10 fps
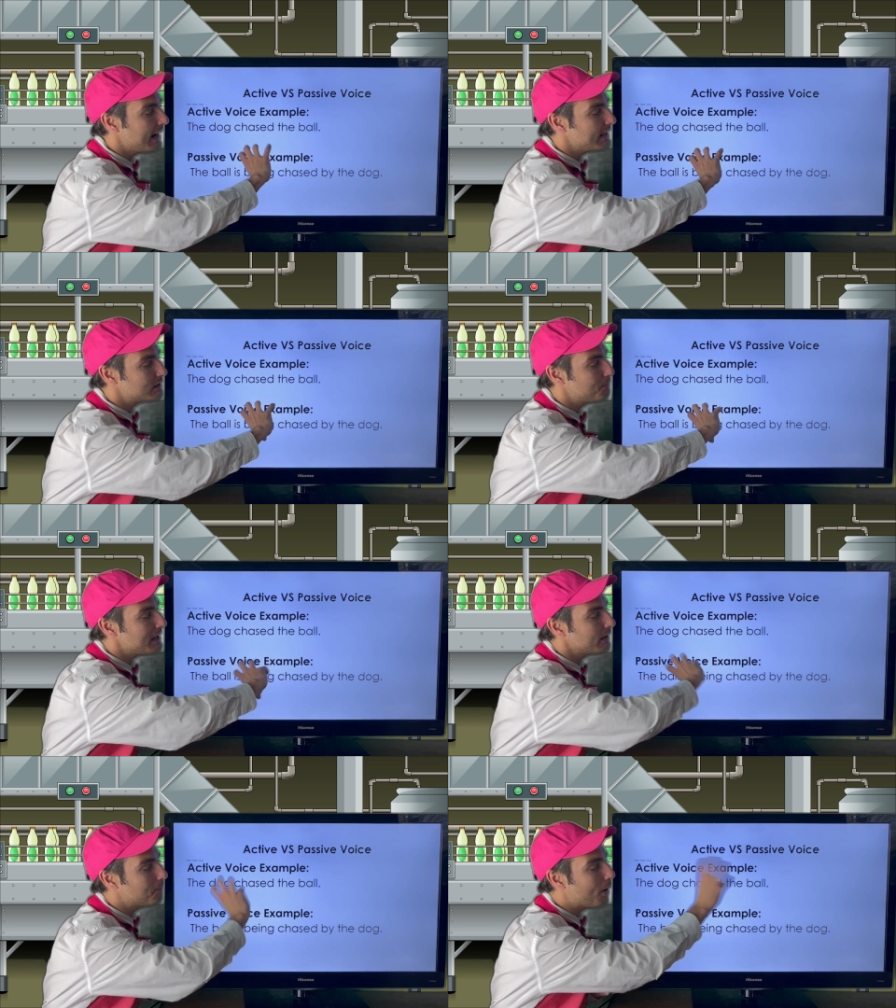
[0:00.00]
it's
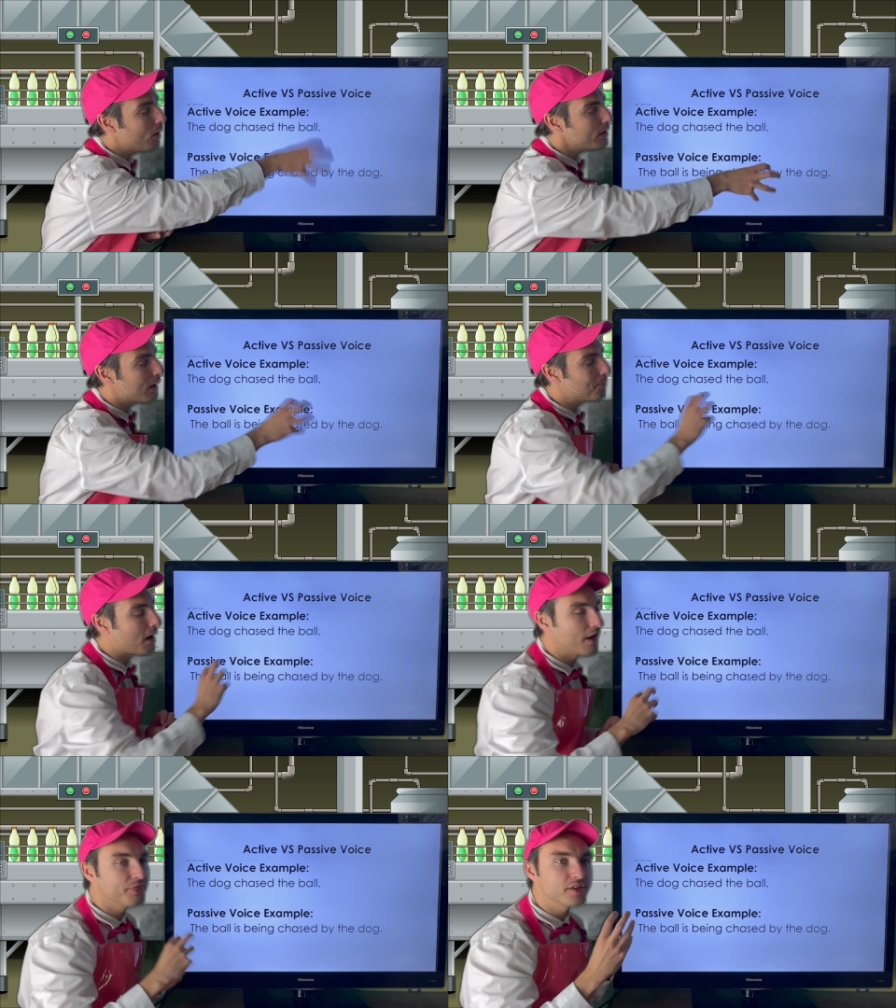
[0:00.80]
being put
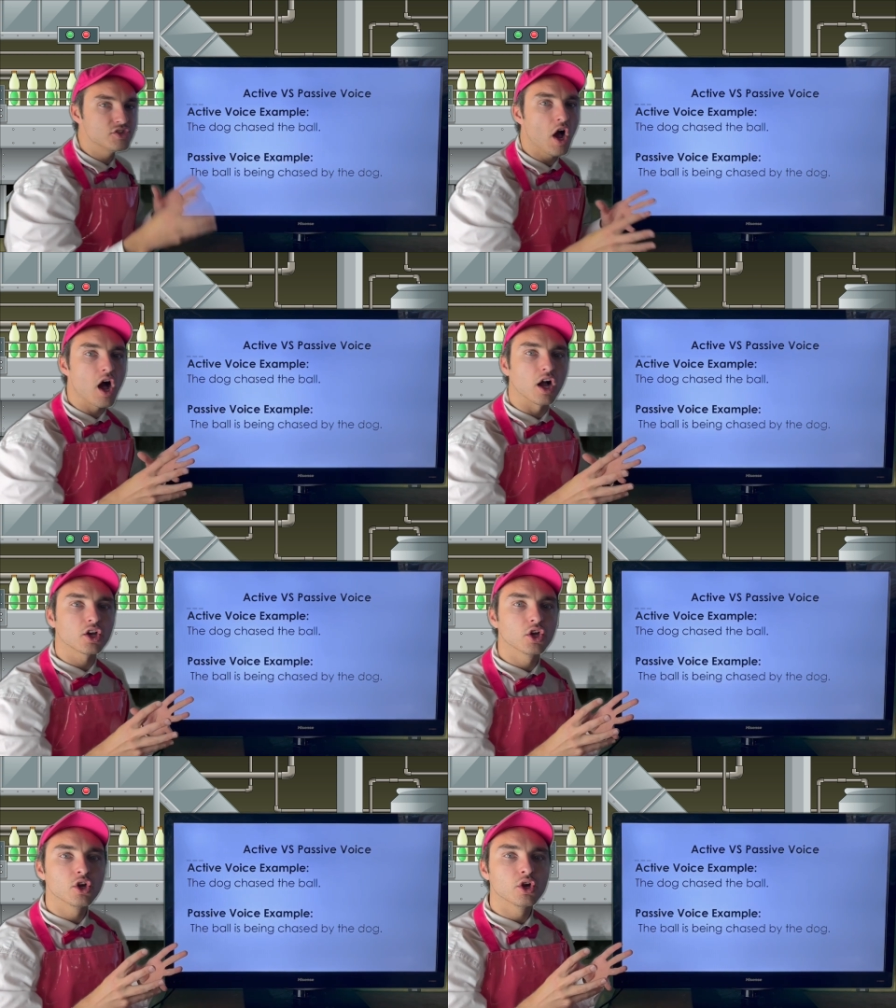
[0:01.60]
upon the dog.